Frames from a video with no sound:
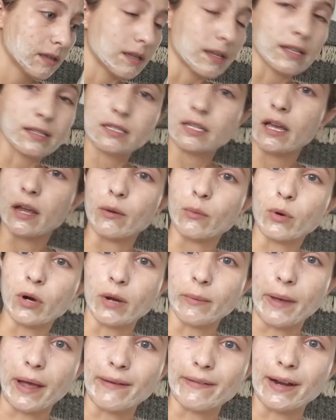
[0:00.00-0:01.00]
that's kind of where
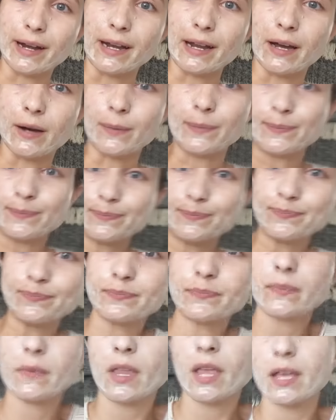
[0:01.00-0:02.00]
I'm at right now.
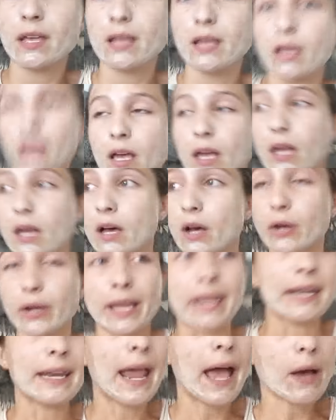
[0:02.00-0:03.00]

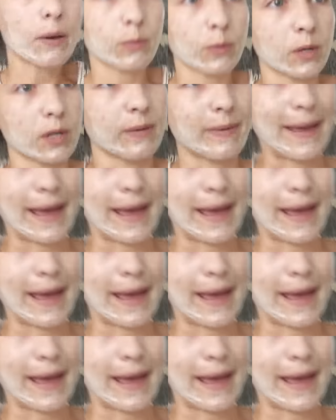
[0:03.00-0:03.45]
Okay, now I'm gonna